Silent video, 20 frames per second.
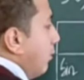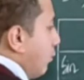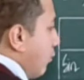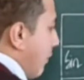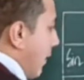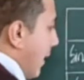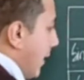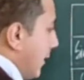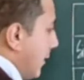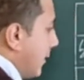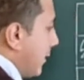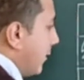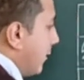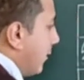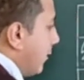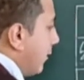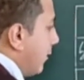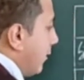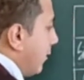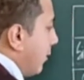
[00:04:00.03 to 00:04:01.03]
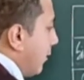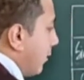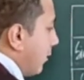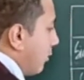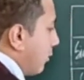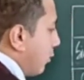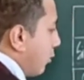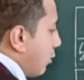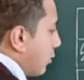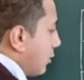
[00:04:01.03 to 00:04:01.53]

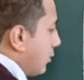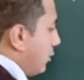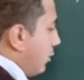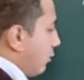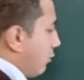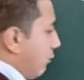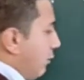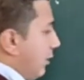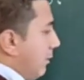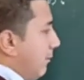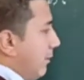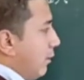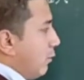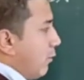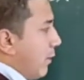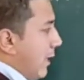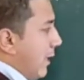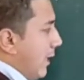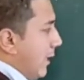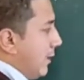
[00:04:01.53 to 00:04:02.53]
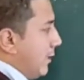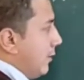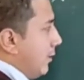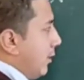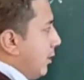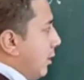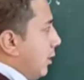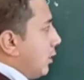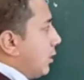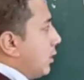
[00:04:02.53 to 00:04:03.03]
1. Cos 0 will be
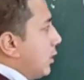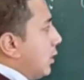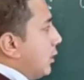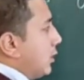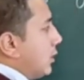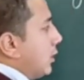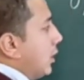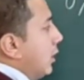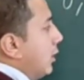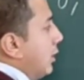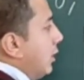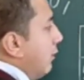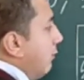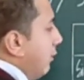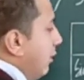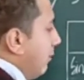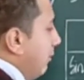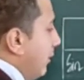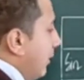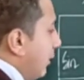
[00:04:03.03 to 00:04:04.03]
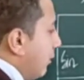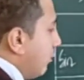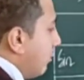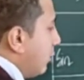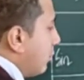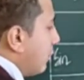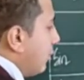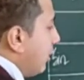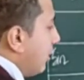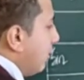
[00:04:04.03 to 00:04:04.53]
1. Cos 30 will be
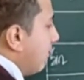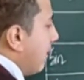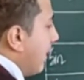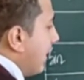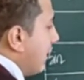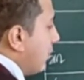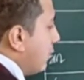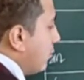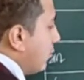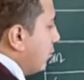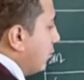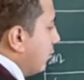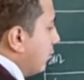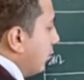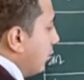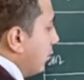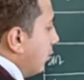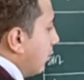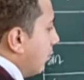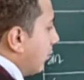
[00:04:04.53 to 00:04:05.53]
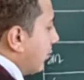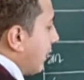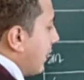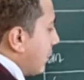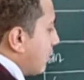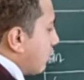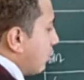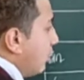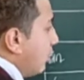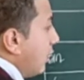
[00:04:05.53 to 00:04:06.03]
root 3 by 2. Okay,
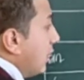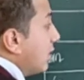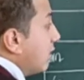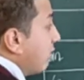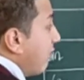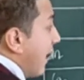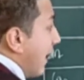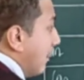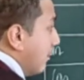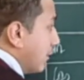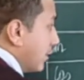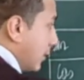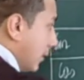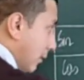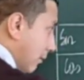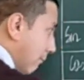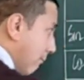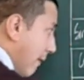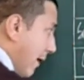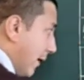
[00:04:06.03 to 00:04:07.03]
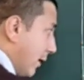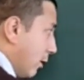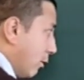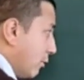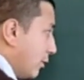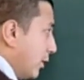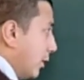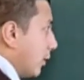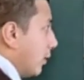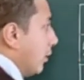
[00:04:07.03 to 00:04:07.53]
so these values come back
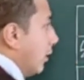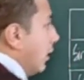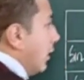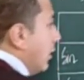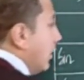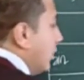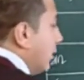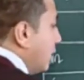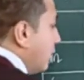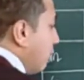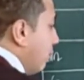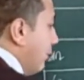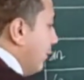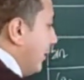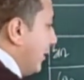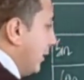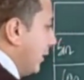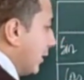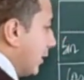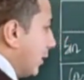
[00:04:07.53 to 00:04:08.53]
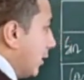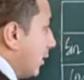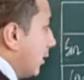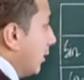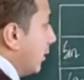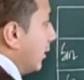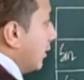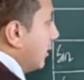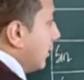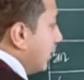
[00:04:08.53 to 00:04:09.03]
out here. This will be
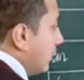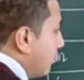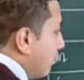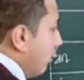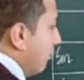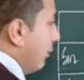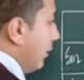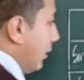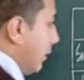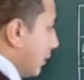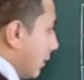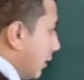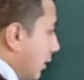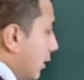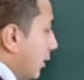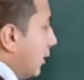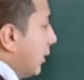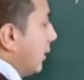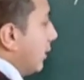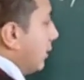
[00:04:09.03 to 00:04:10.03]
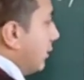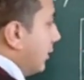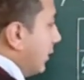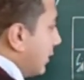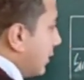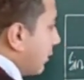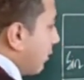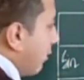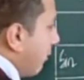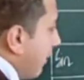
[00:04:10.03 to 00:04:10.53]
here, this will be here.
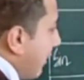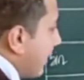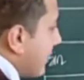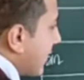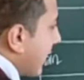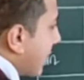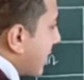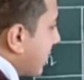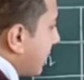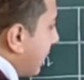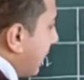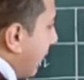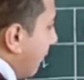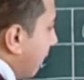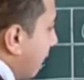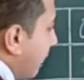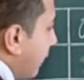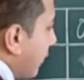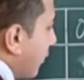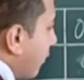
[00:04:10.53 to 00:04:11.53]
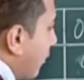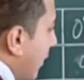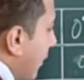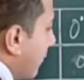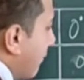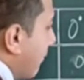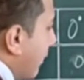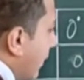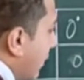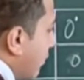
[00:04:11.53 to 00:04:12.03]
This remains as same,
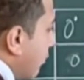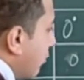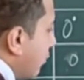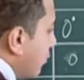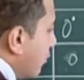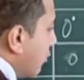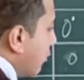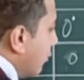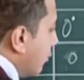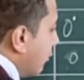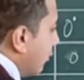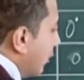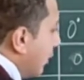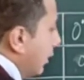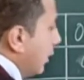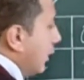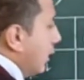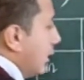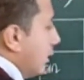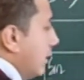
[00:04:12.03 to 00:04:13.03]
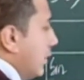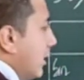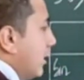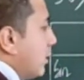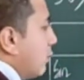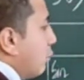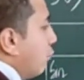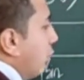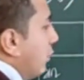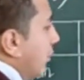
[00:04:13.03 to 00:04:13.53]
1 by root 2.
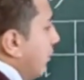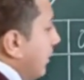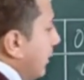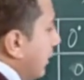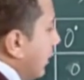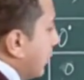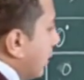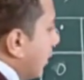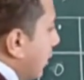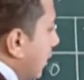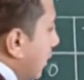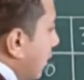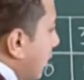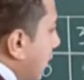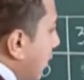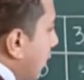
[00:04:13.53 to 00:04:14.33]
This will be here,